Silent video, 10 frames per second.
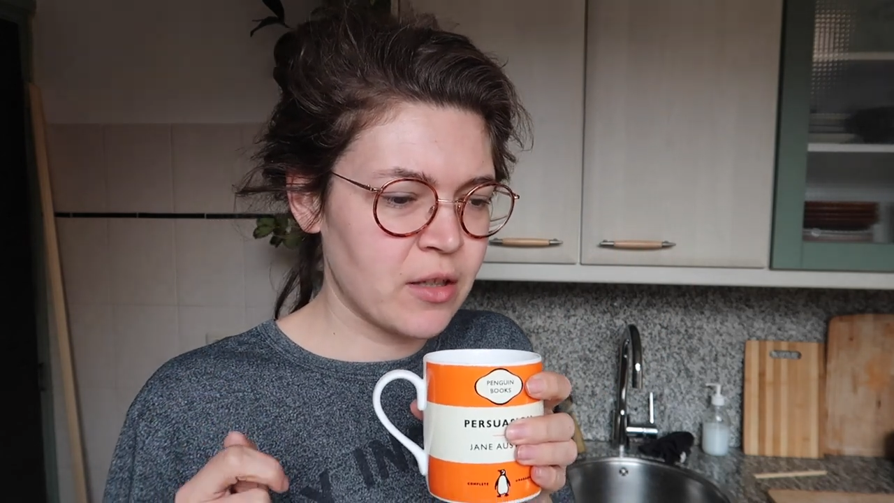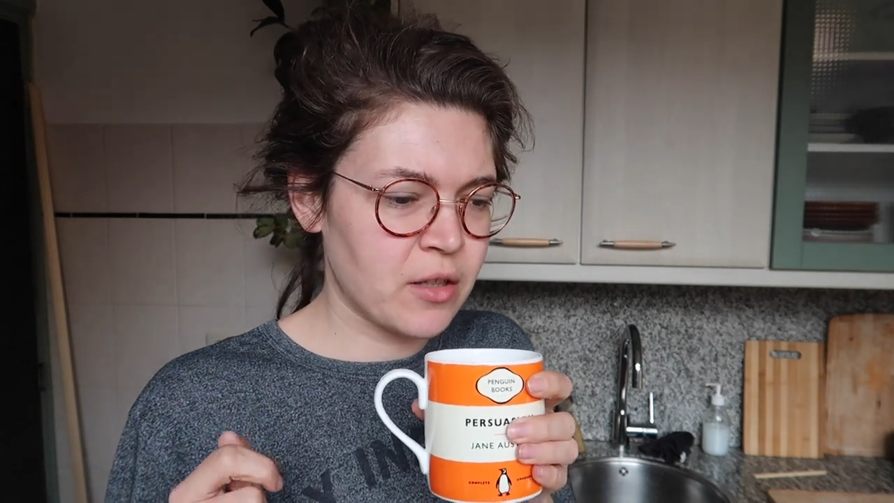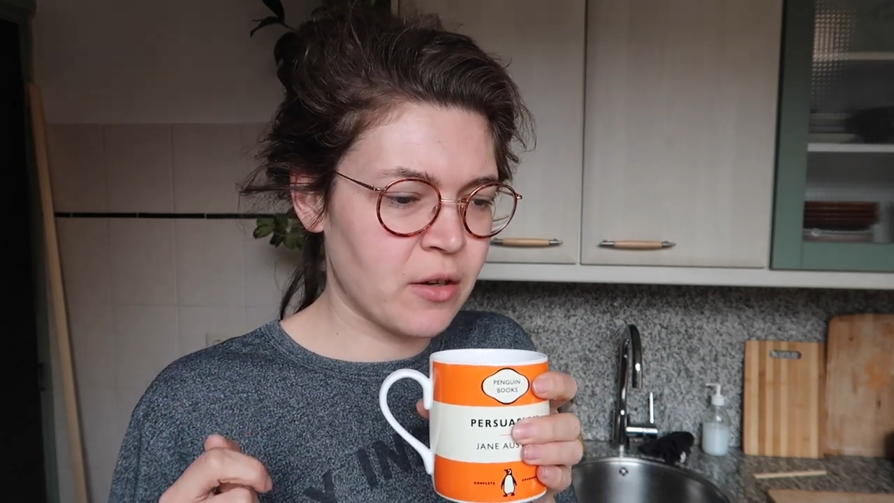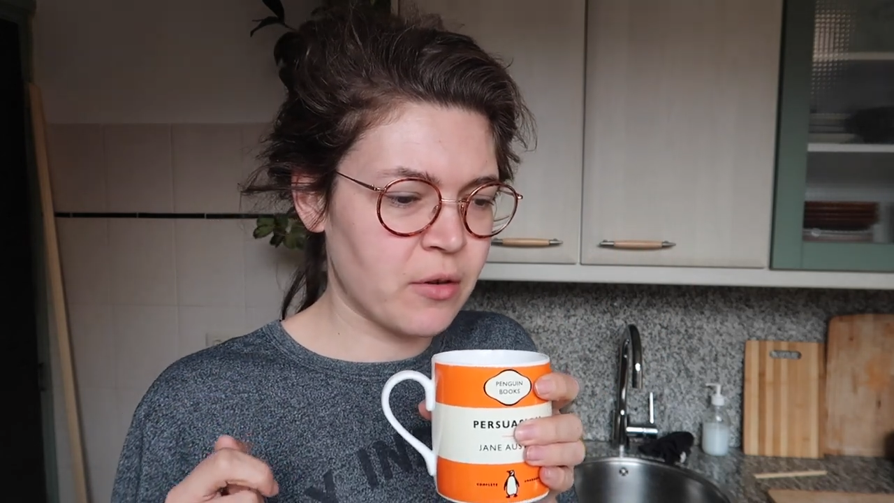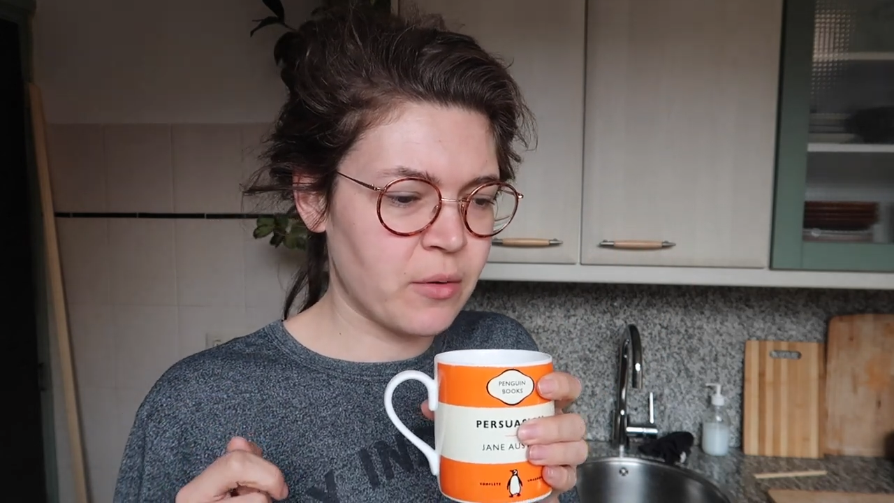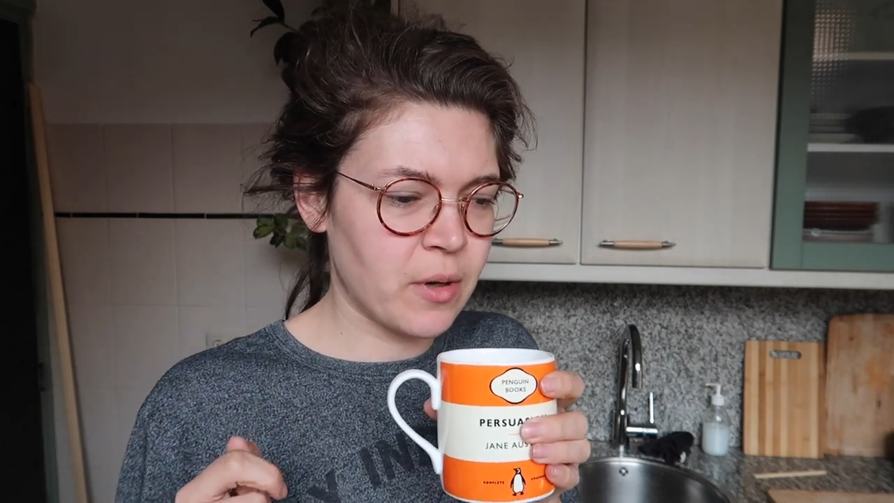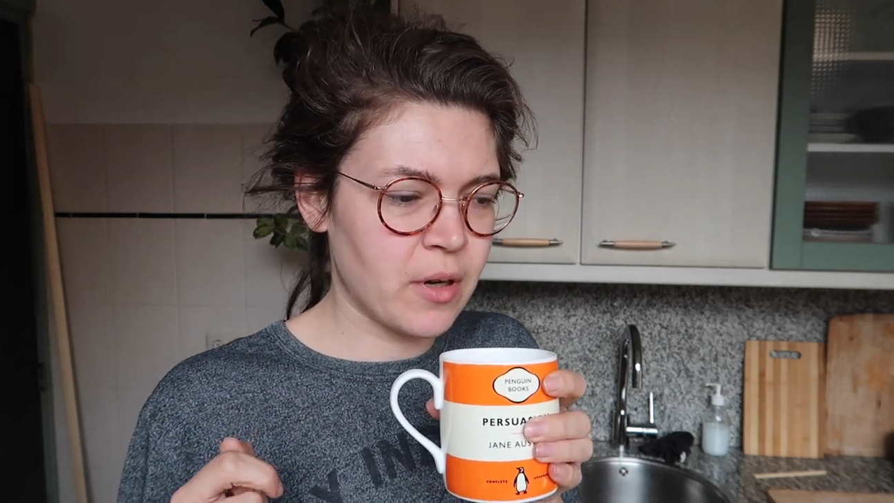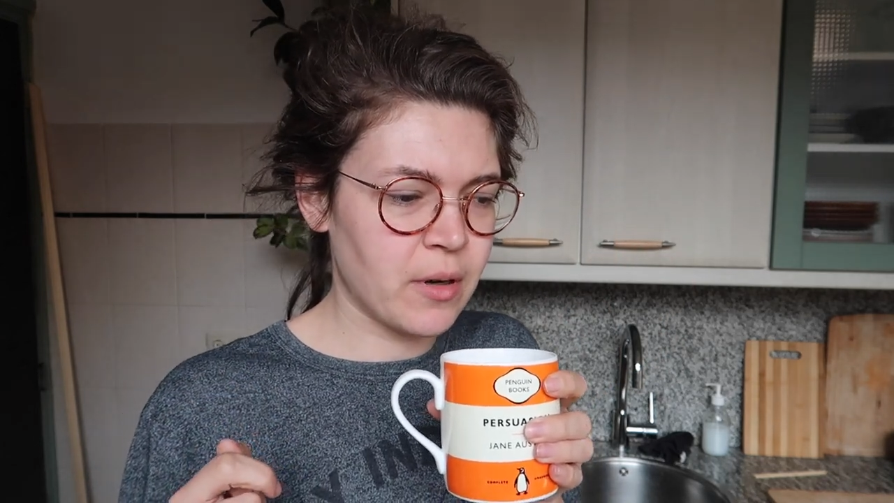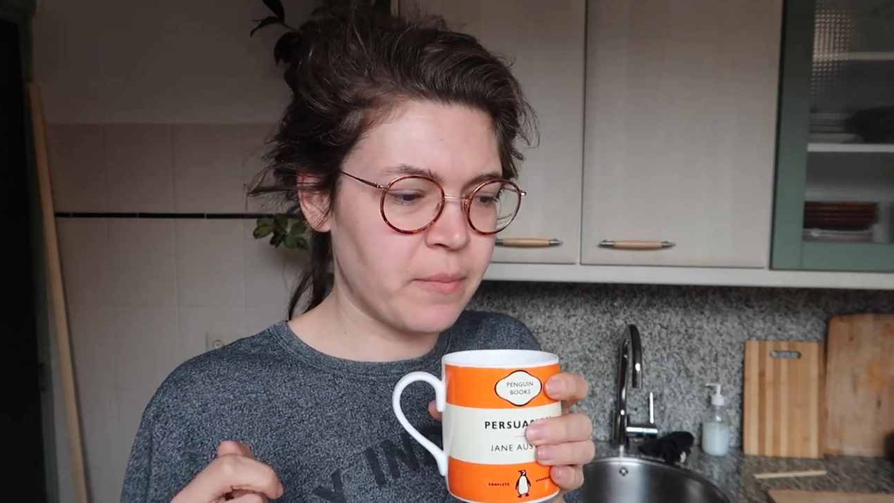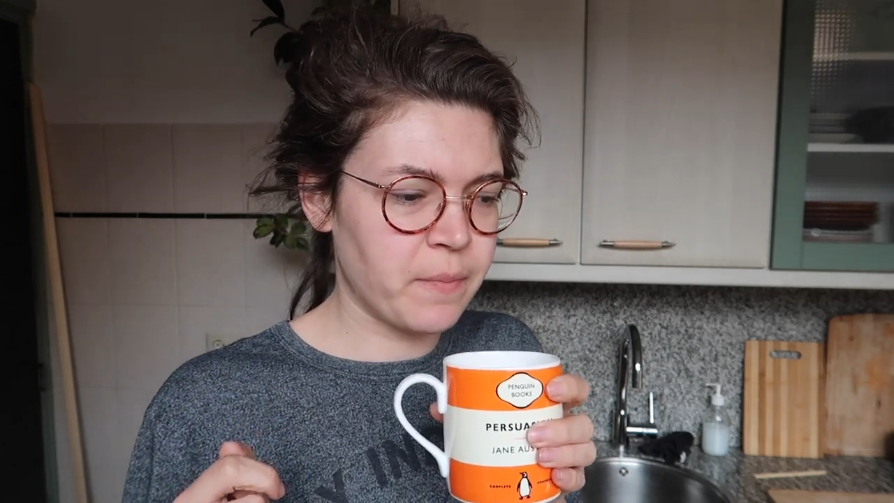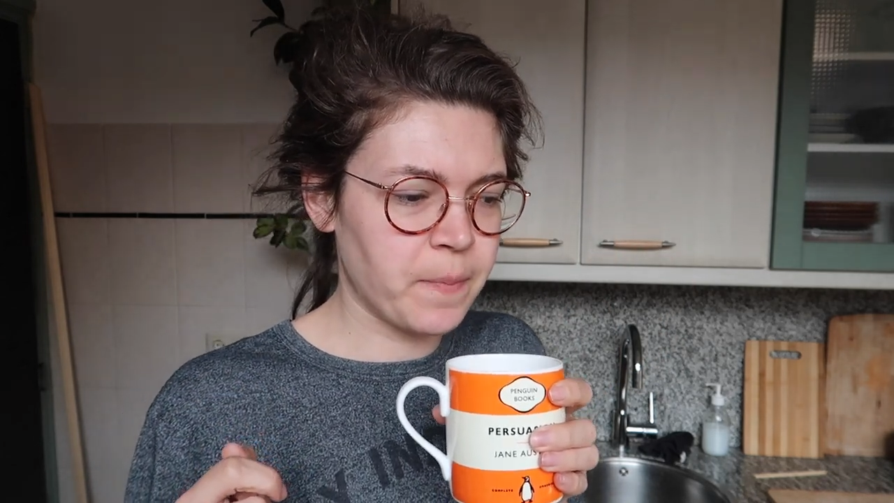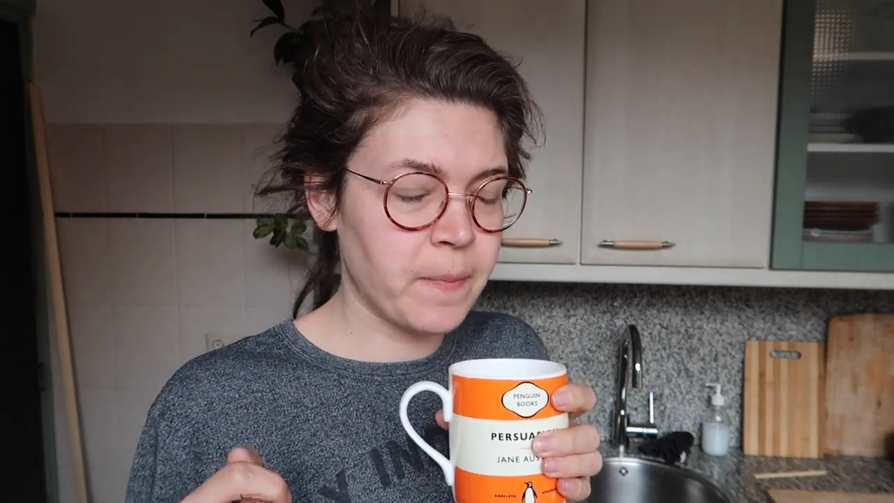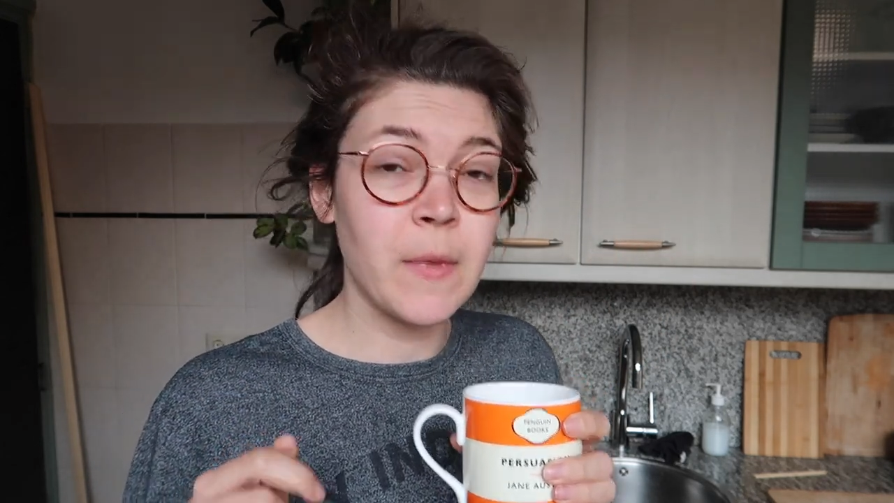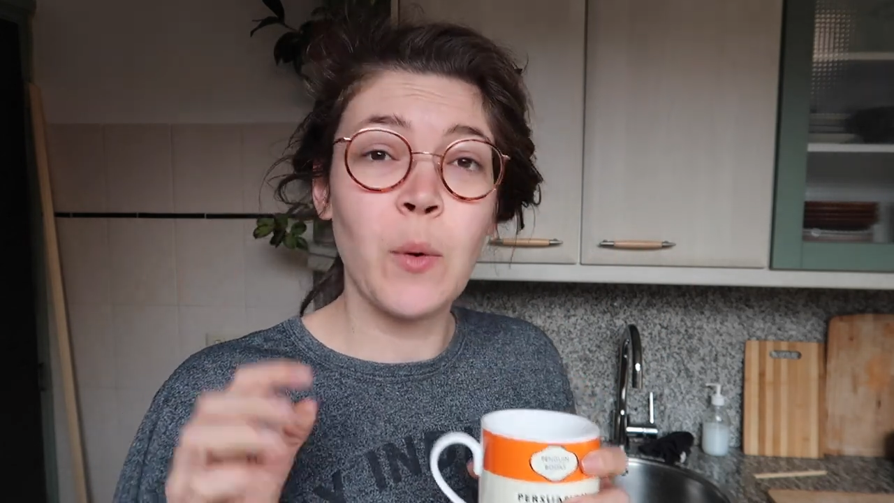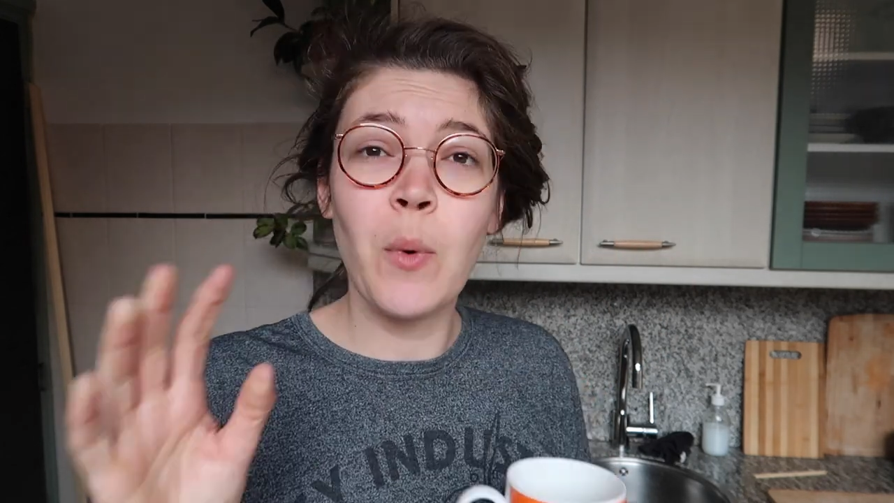So
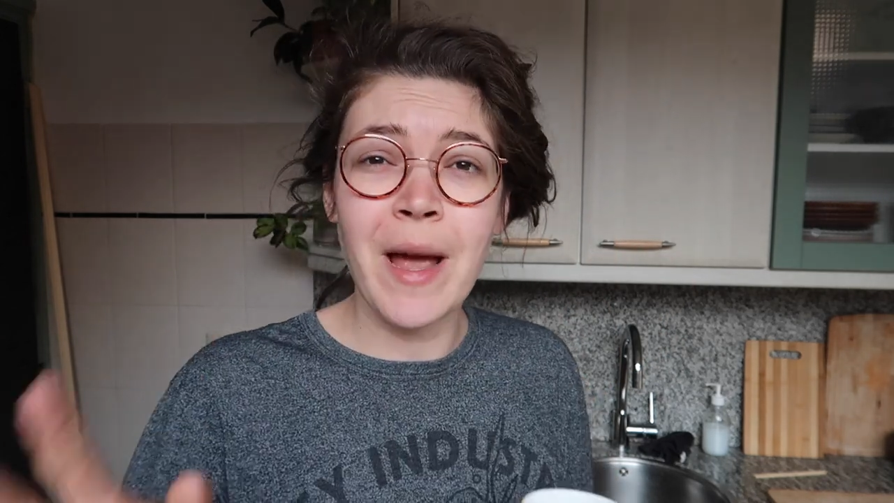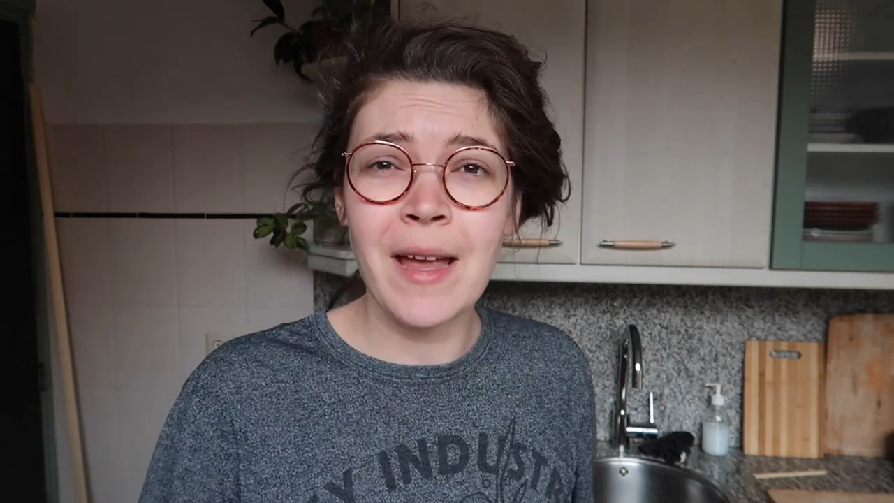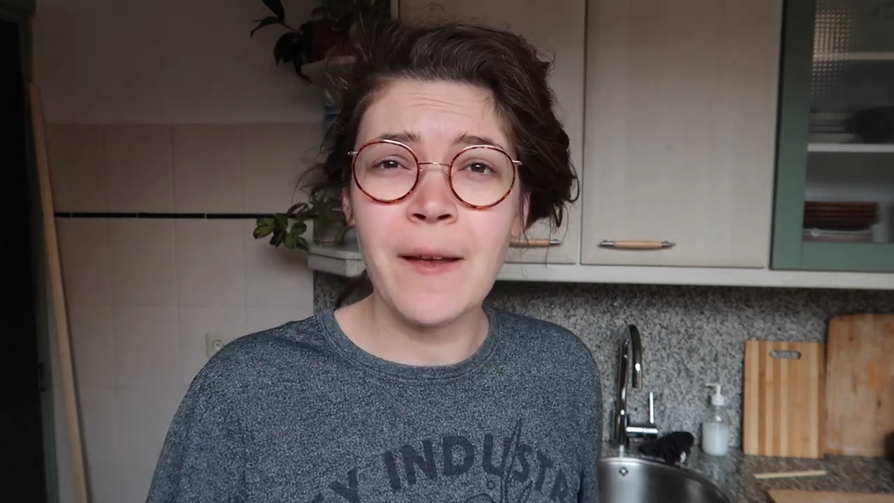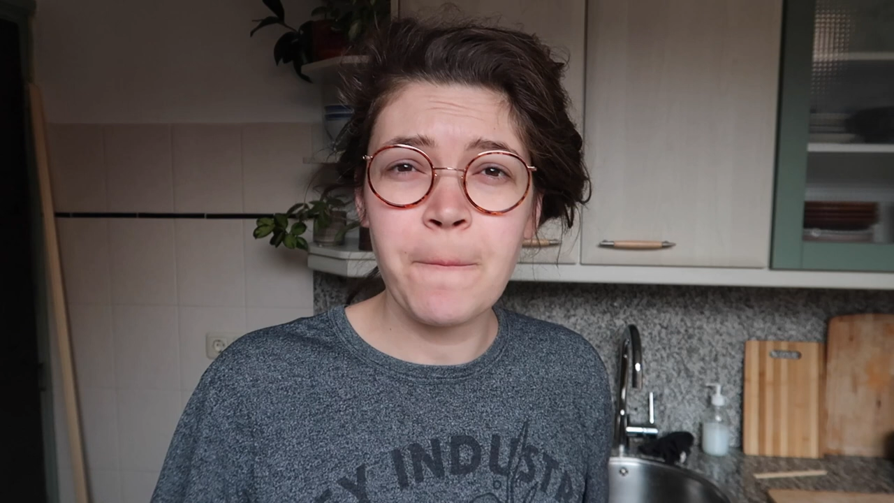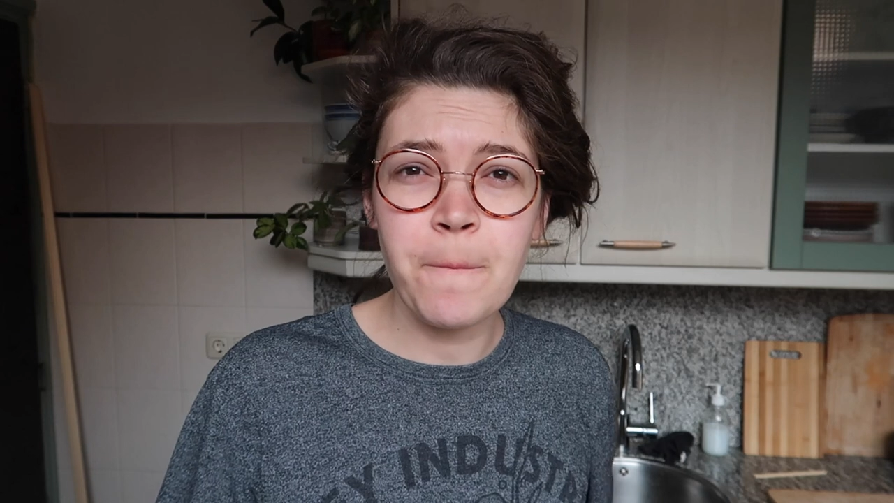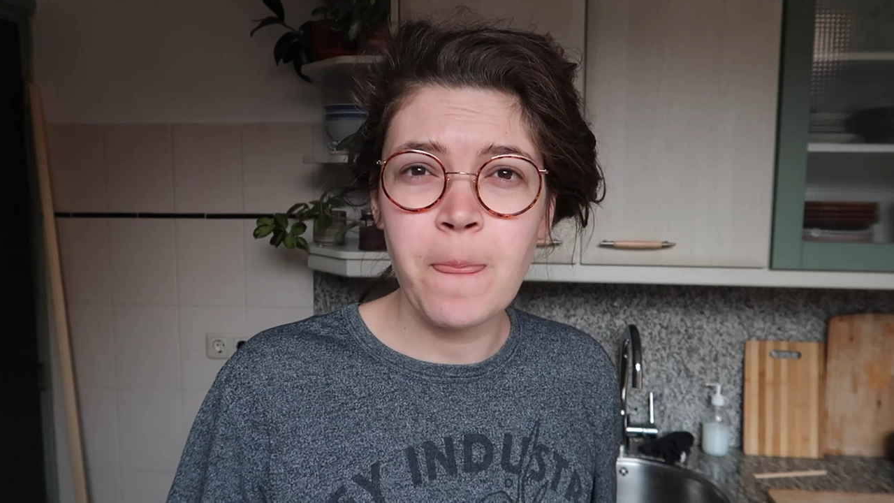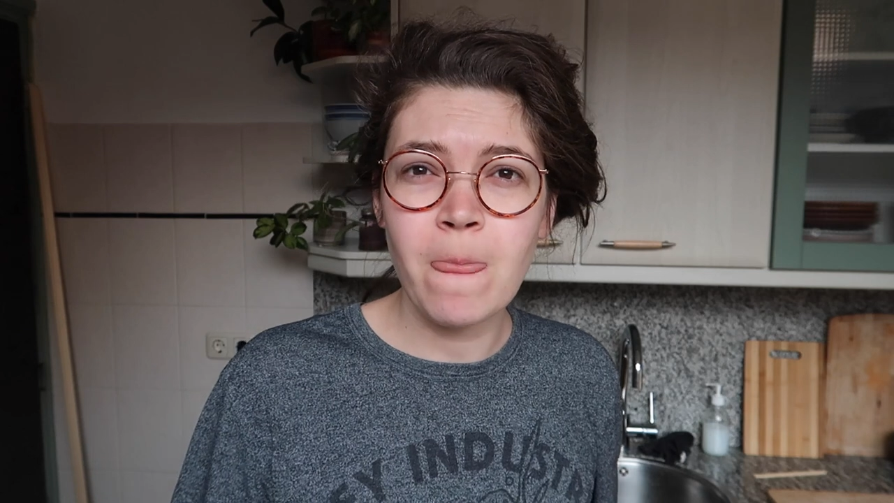the way